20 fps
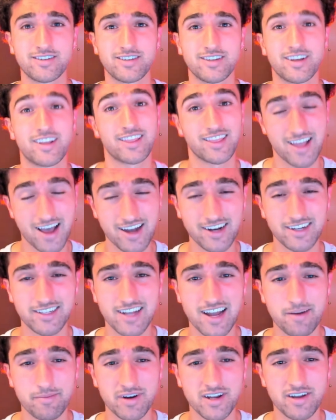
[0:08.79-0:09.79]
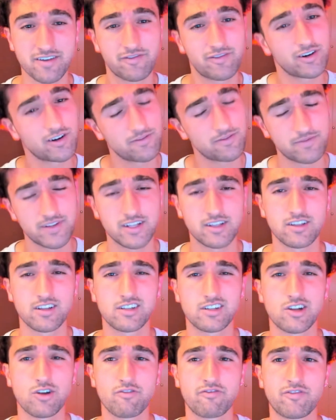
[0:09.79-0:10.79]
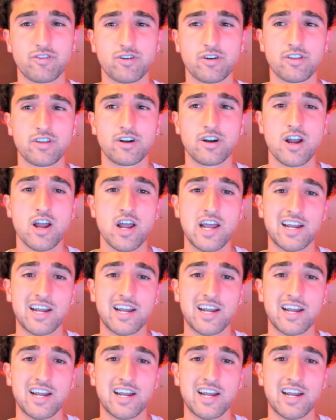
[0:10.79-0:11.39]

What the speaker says: a lot of time and effort, look no further.